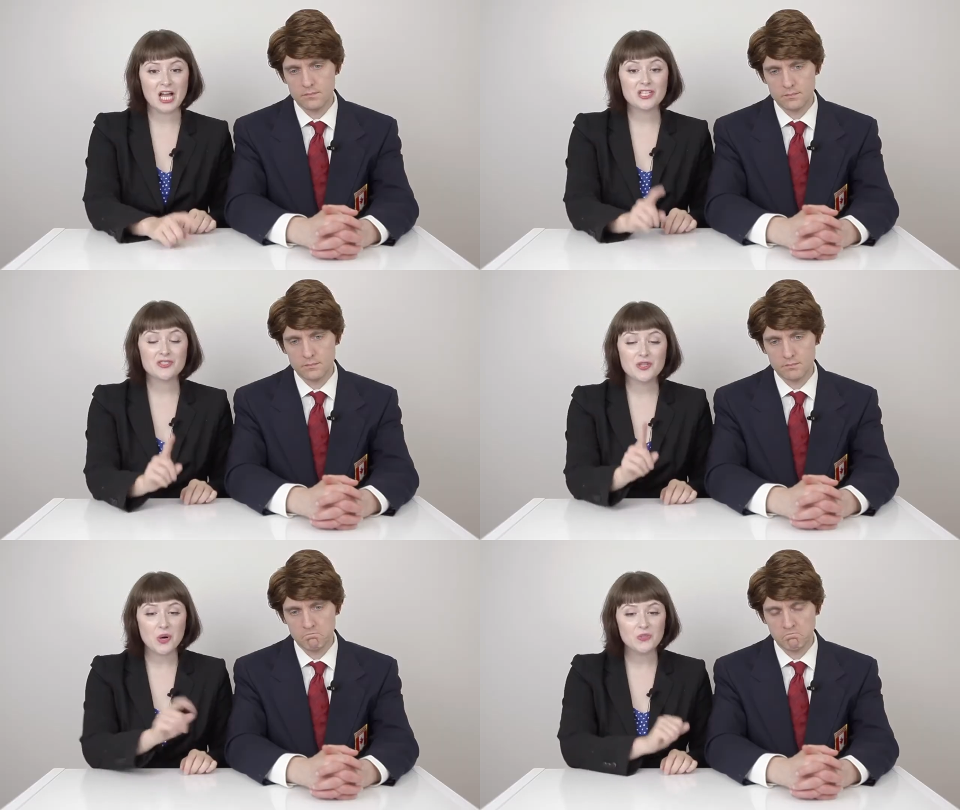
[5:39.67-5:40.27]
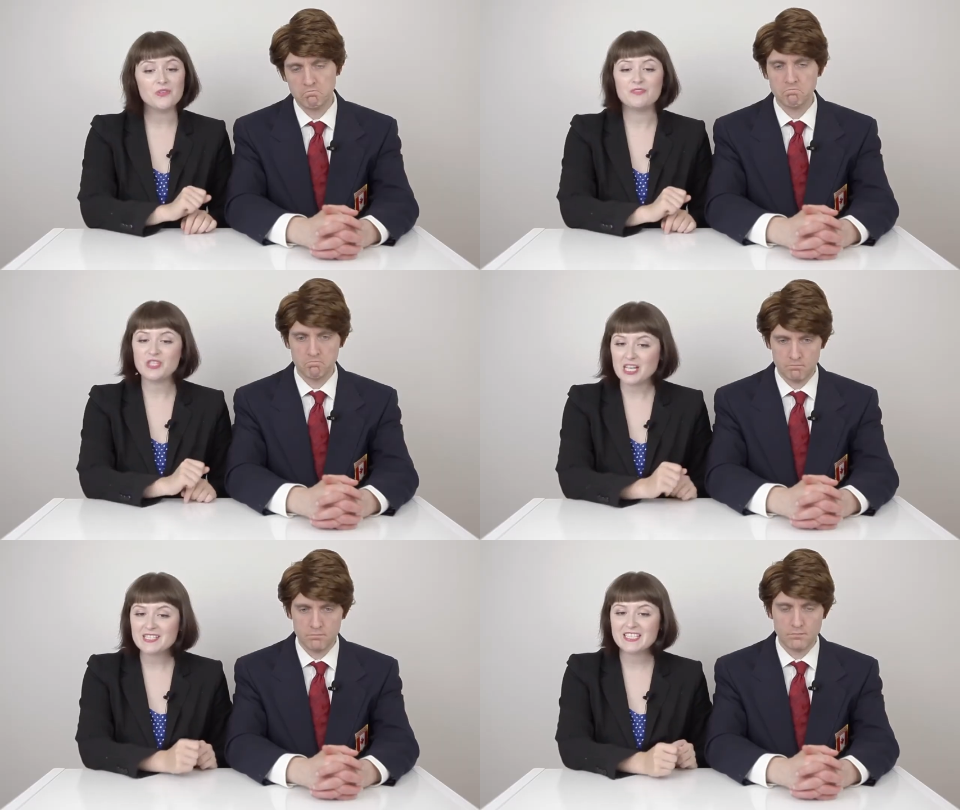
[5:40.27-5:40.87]
Speaker 1: So you've
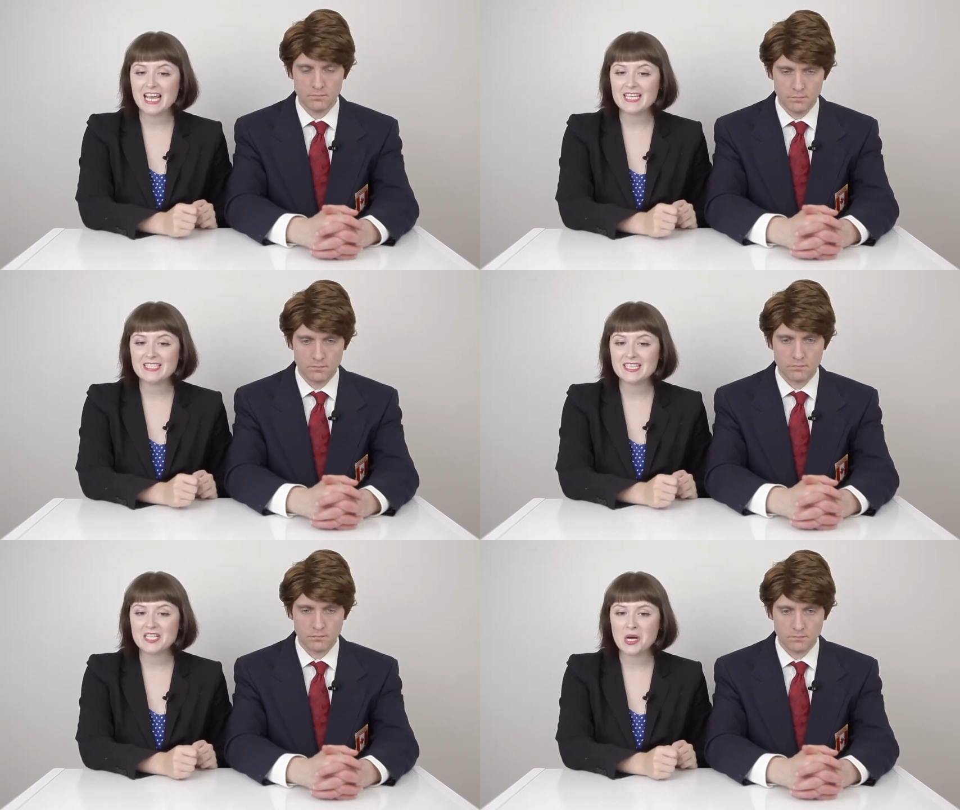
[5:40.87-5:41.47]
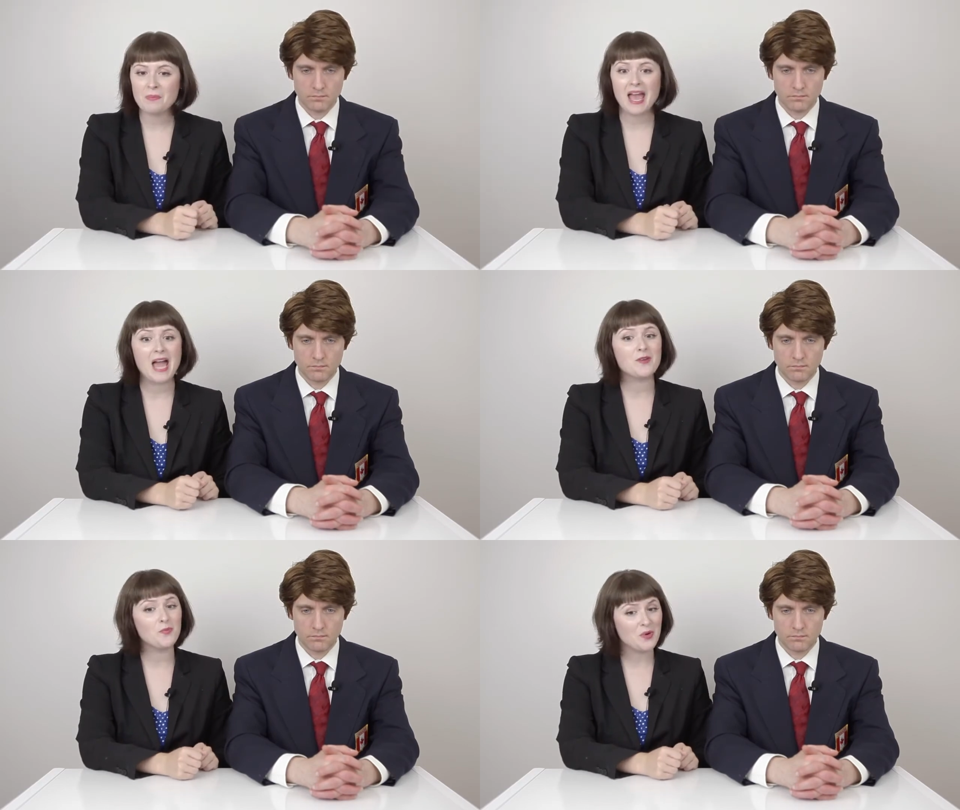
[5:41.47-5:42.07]
just tasted them,
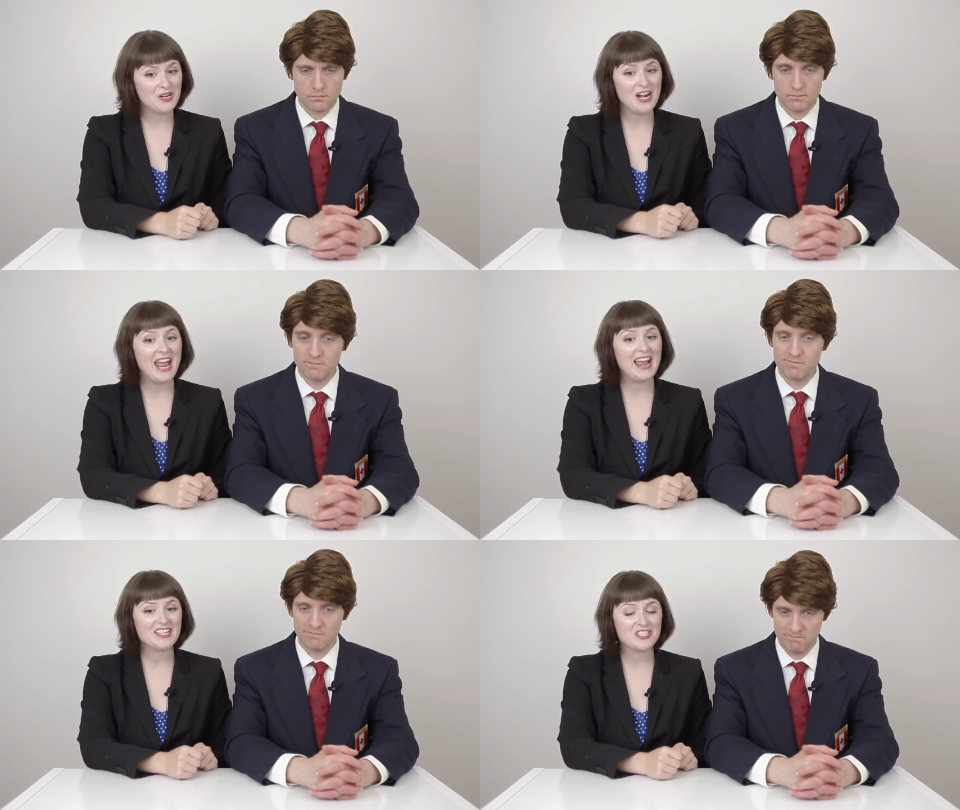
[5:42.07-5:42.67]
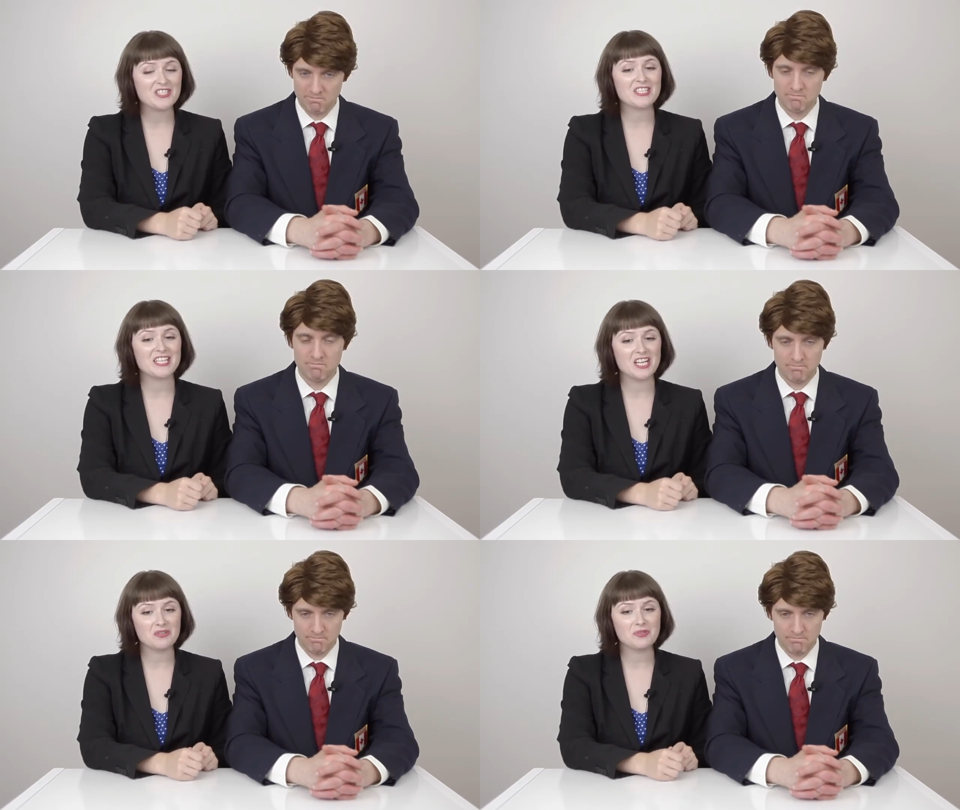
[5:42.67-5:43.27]
and we're anxious to
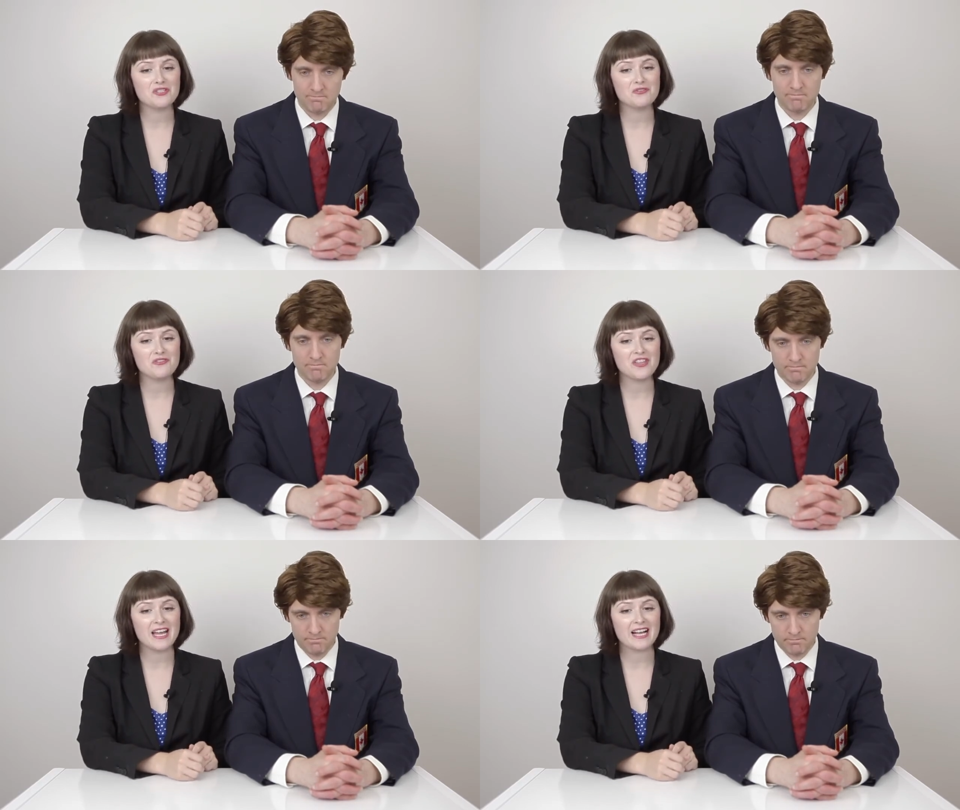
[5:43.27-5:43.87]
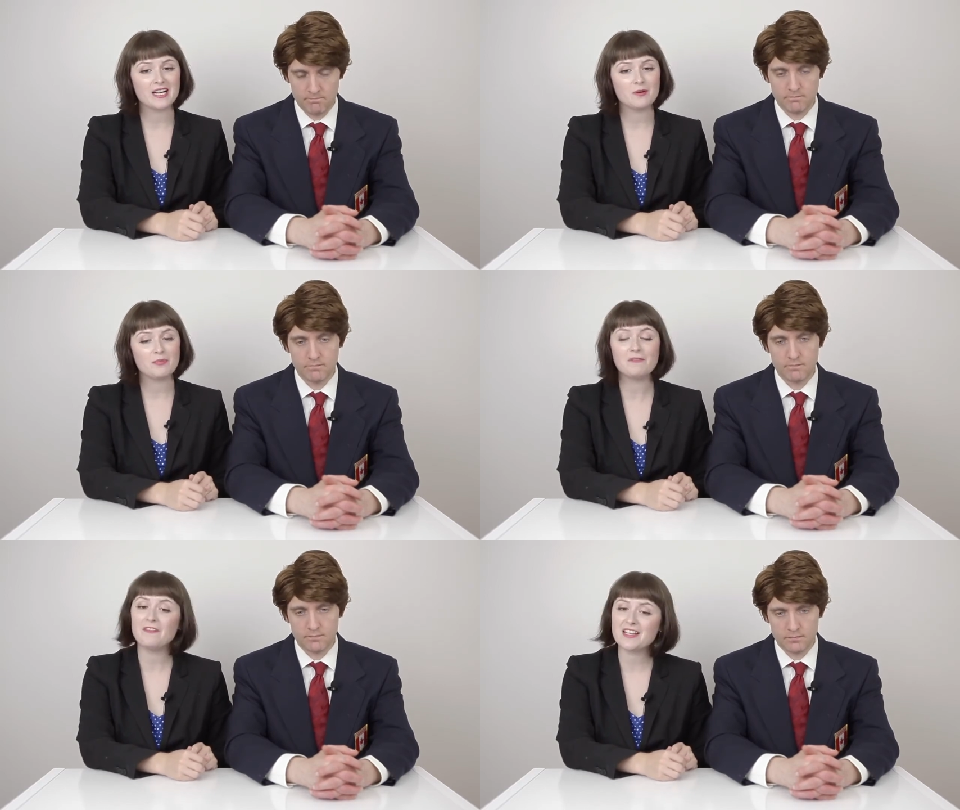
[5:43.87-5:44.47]
hear what you think.
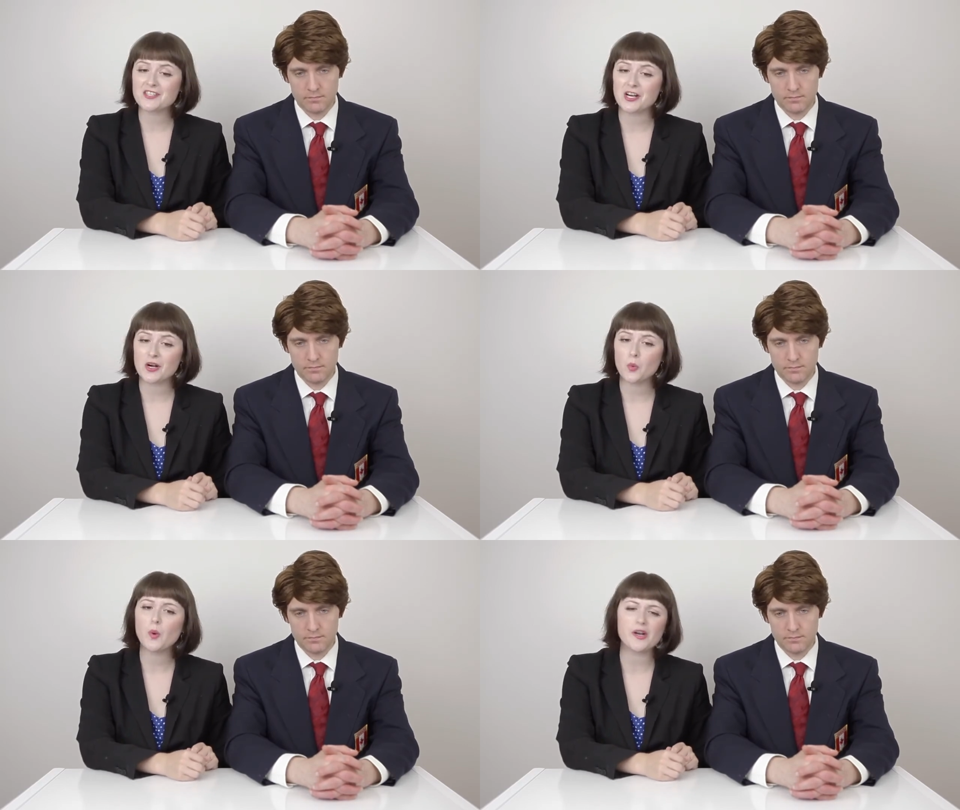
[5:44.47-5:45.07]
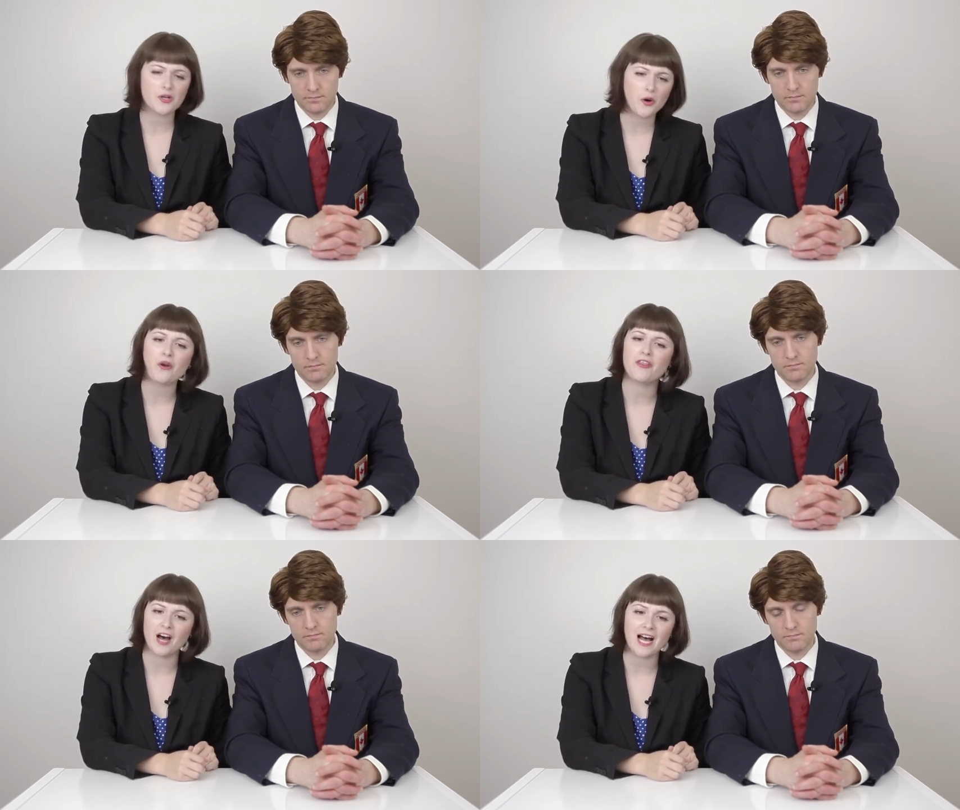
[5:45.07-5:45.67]
Professor, what are
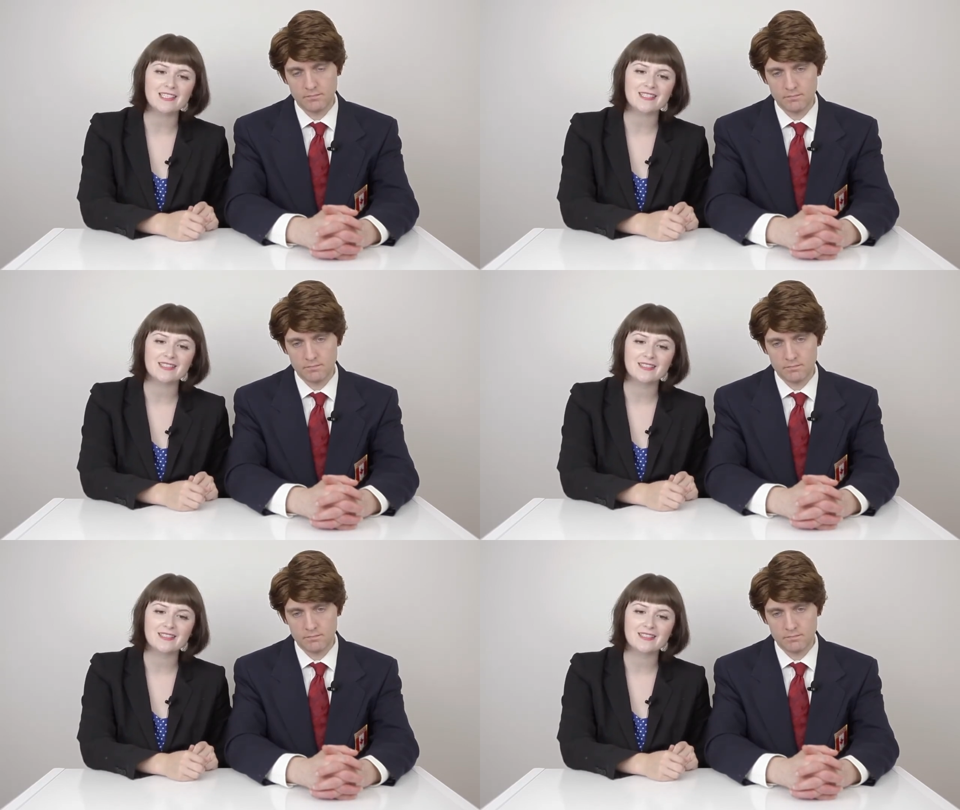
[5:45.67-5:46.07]
your thoughts?